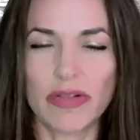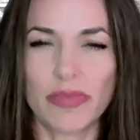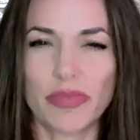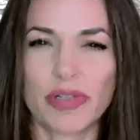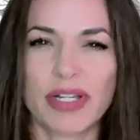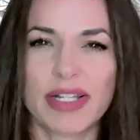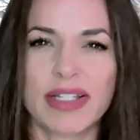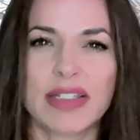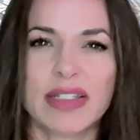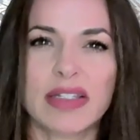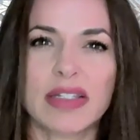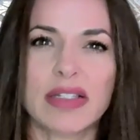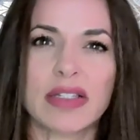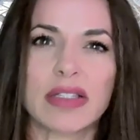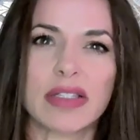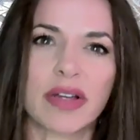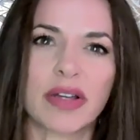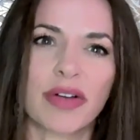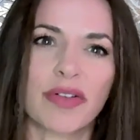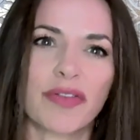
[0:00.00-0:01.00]

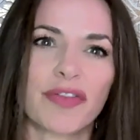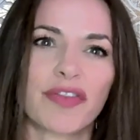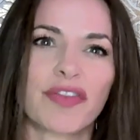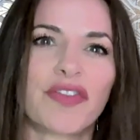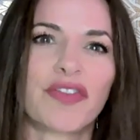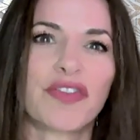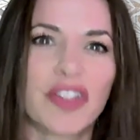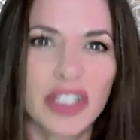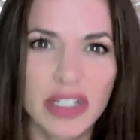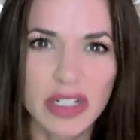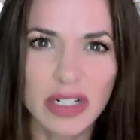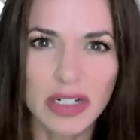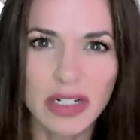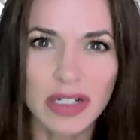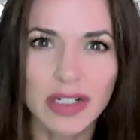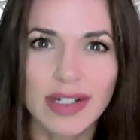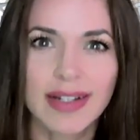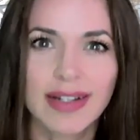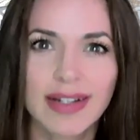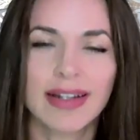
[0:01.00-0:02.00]
places of
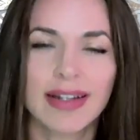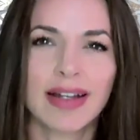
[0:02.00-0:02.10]
fear.